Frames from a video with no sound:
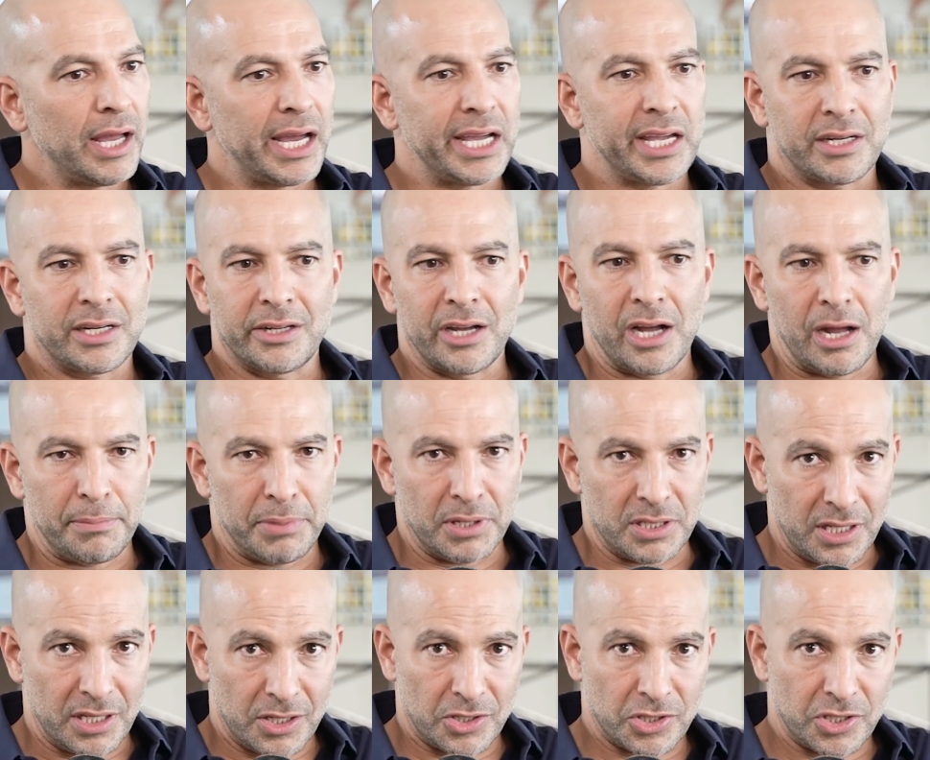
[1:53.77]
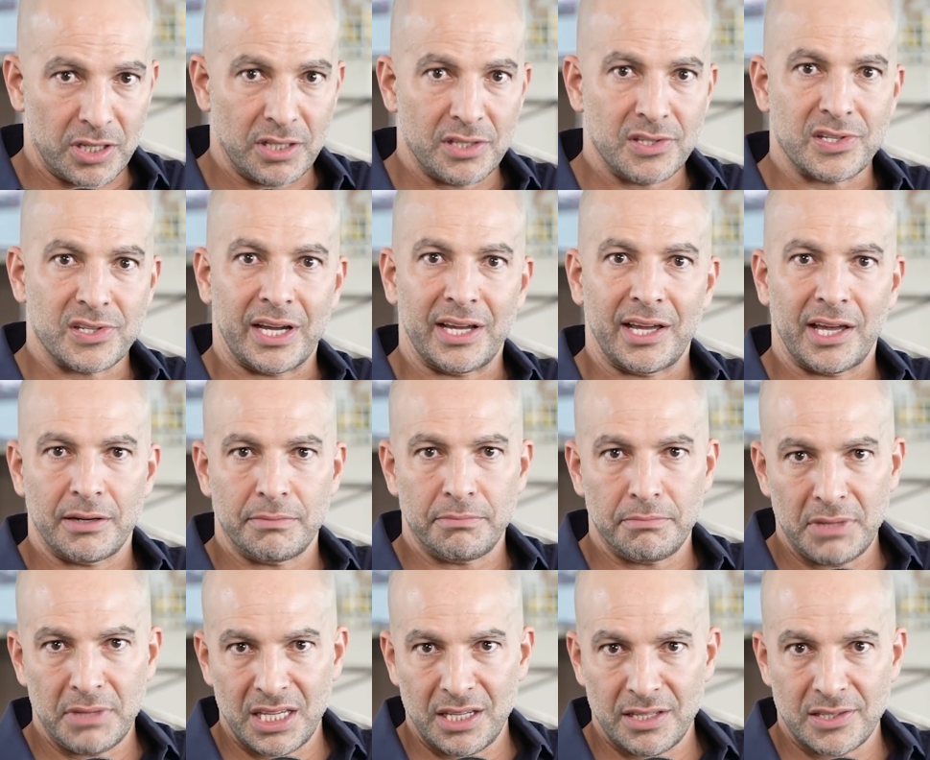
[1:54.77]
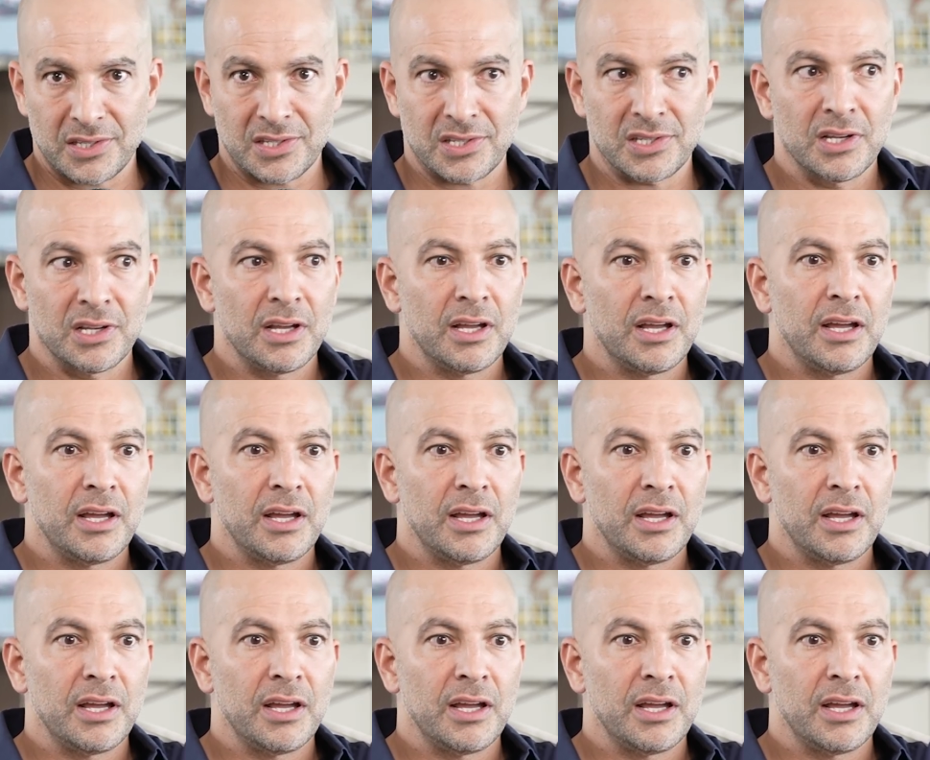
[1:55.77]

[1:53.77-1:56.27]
I had competitions, I had meets,